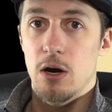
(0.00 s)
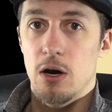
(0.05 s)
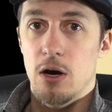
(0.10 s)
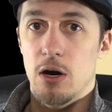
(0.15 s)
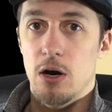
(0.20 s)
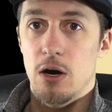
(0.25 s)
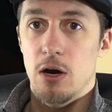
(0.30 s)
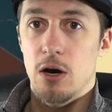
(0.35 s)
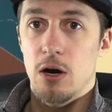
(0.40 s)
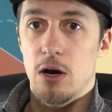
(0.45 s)

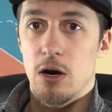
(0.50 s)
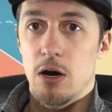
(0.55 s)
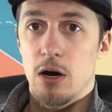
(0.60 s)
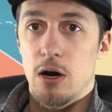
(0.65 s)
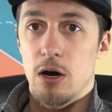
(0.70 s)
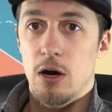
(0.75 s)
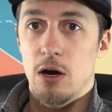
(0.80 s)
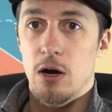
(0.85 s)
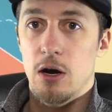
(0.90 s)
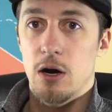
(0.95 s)

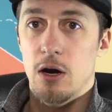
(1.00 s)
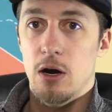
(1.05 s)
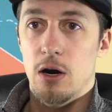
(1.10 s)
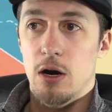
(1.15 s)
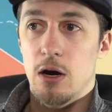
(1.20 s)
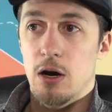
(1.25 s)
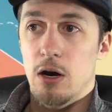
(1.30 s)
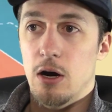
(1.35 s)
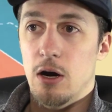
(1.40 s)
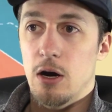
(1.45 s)

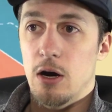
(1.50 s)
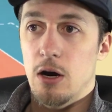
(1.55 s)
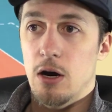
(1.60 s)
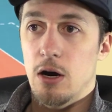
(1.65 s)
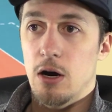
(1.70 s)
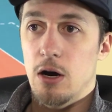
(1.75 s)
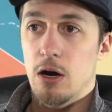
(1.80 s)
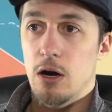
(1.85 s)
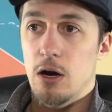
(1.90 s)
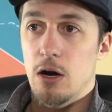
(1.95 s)

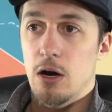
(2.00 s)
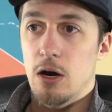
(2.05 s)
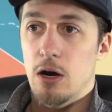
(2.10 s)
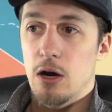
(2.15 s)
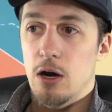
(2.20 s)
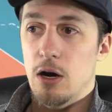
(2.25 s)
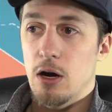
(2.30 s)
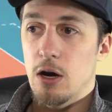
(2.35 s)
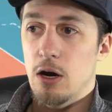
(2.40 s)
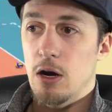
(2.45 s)

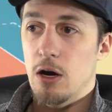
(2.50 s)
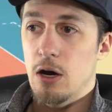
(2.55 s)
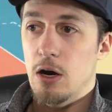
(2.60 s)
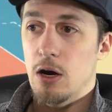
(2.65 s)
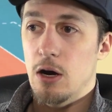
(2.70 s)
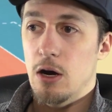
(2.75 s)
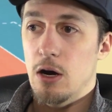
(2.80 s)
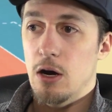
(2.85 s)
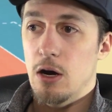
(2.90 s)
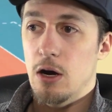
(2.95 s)

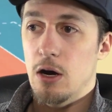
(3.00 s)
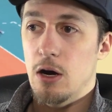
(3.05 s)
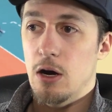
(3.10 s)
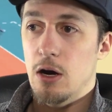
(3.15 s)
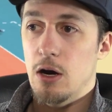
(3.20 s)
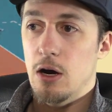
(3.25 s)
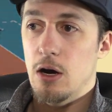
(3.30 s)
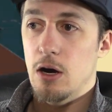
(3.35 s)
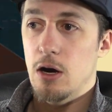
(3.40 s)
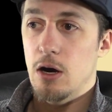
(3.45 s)

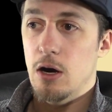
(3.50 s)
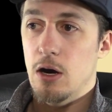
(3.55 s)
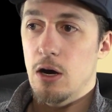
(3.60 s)
(no one is talking)